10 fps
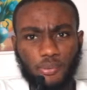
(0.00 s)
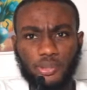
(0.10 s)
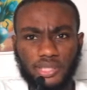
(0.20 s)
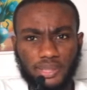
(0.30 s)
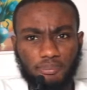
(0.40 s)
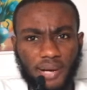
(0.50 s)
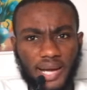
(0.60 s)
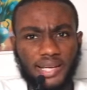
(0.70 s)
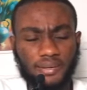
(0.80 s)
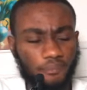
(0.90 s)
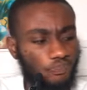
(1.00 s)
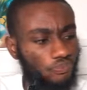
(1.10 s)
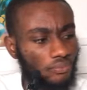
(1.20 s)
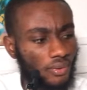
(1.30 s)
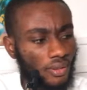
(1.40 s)
on any buy
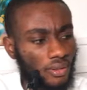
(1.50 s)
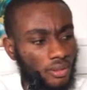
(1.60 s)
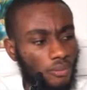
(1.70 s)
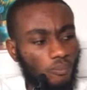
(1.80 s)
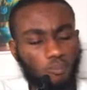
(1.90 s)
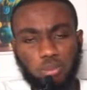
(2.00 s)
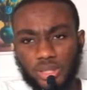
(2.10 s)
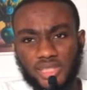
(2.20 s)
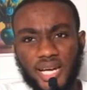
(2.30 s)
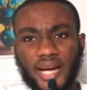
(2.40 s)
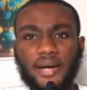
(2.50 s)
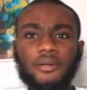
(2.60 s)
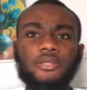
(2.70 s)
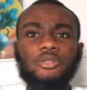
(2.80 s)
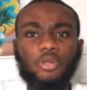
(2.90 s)

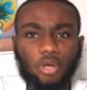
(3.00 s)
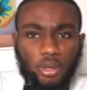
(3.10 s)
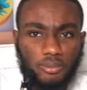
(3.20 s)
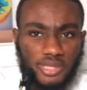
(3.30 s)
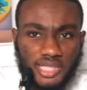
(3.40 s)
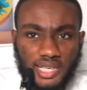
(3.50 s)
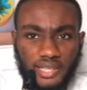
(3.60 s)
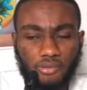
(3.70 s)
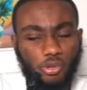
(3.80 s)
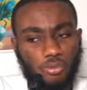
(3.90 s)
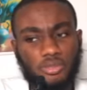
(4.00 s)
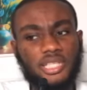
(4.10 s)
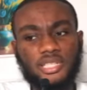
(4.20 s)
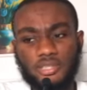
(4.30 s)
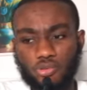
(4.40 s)
bosha or moshe or
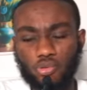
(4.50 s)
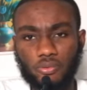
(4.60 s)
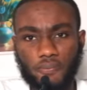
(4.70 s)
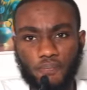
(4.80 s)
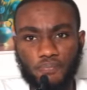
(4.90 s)
munion is so